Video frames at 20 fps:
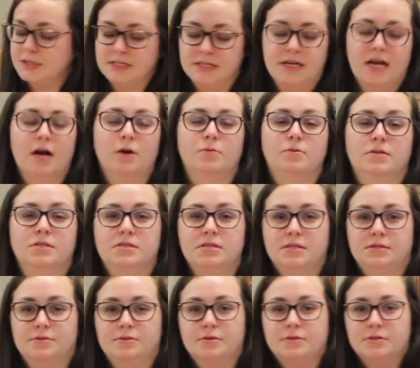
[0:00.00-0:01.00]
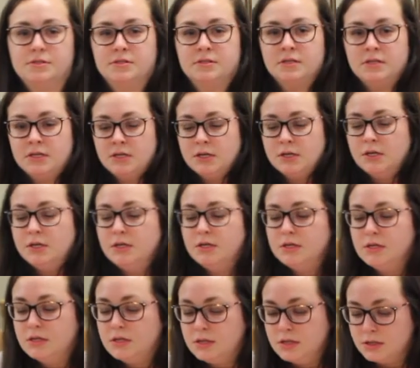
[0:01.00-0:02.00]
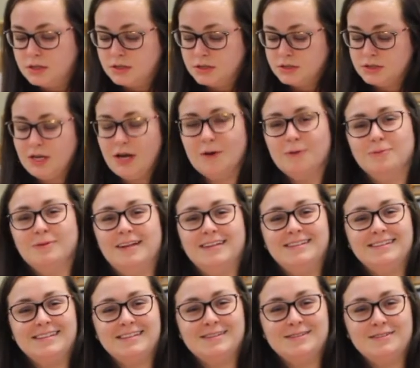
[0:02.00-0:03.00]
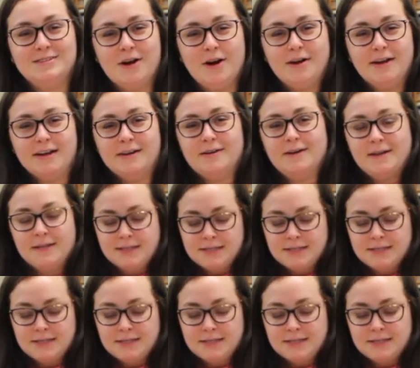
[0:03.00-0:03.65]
to cut with scissors. So let's get started.